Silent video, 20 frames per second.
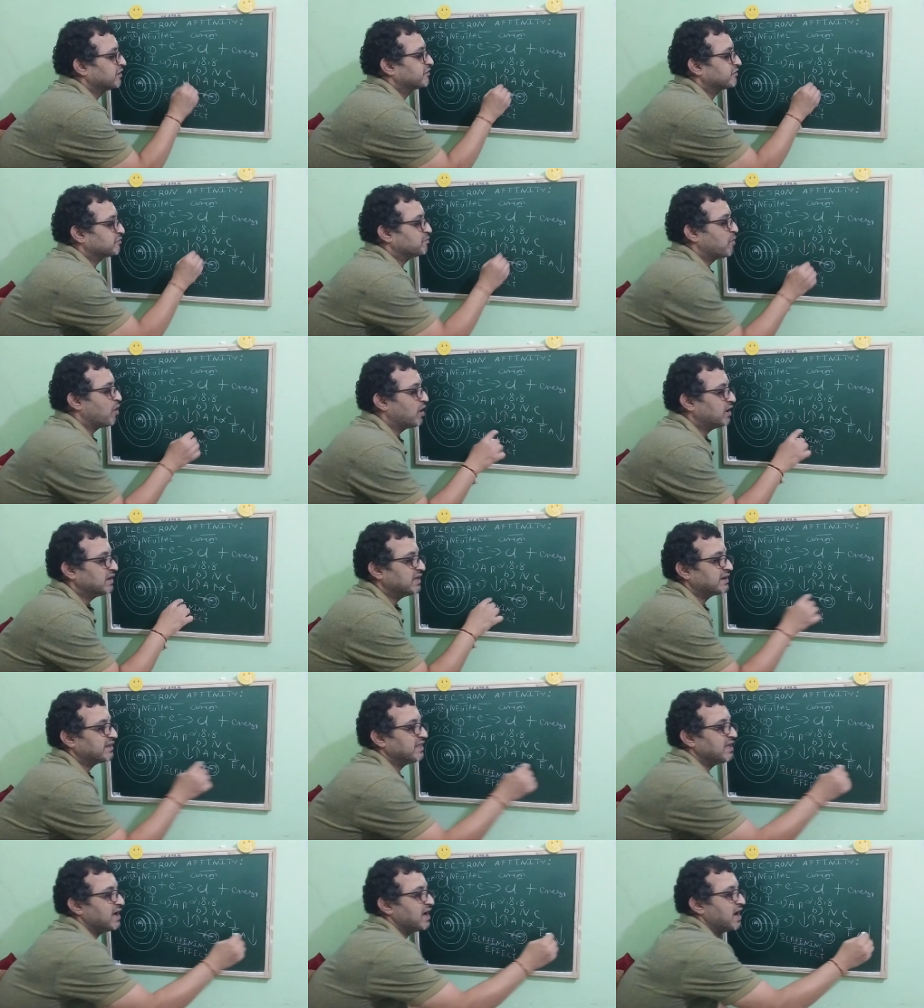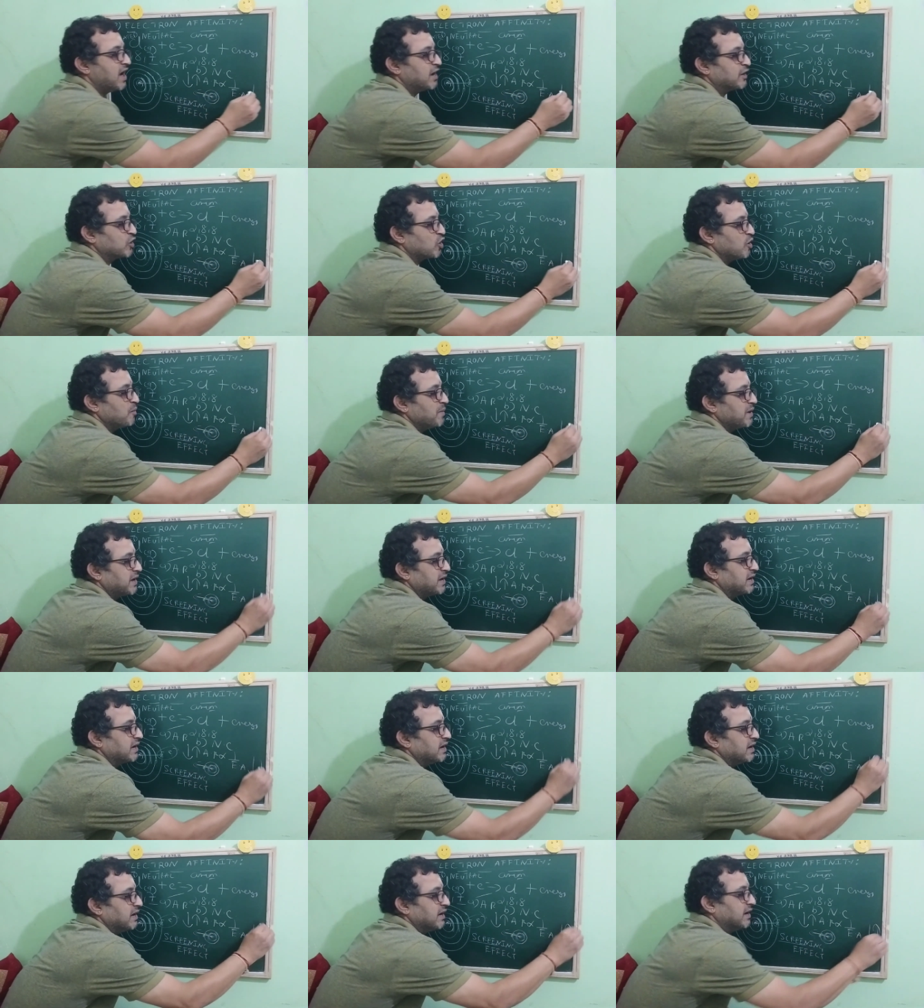Smaller the
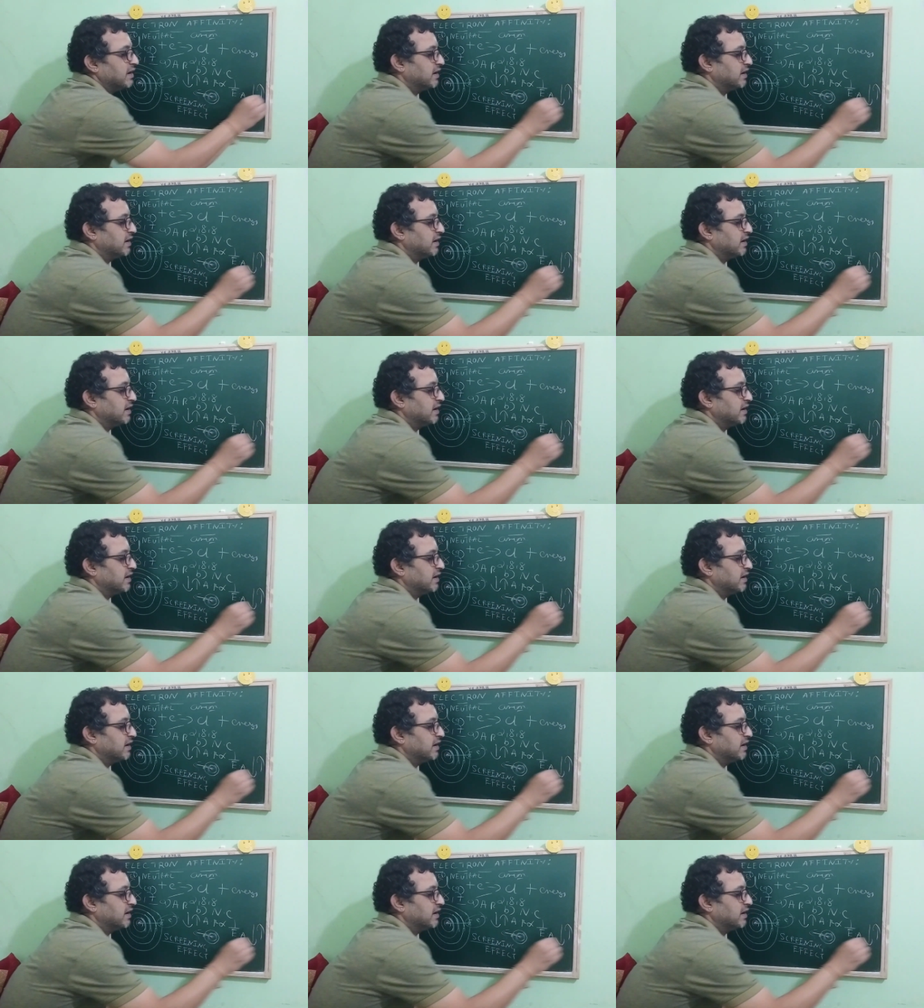atomic